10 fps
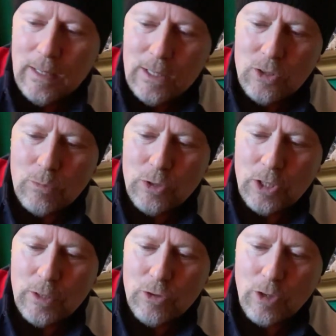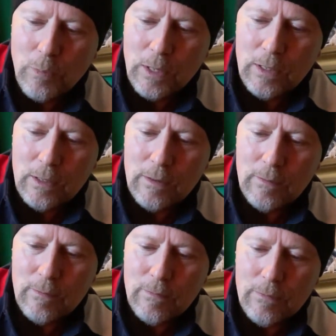So I'm just going to drop in a
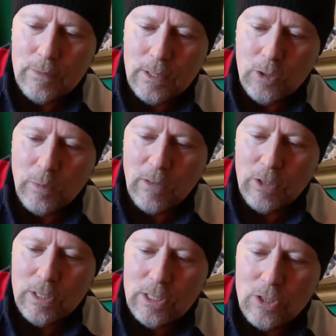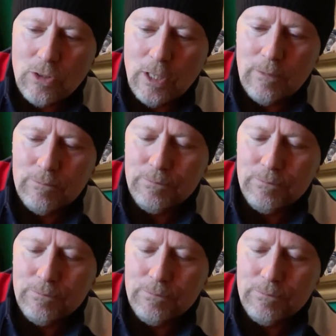little bit of ice to try.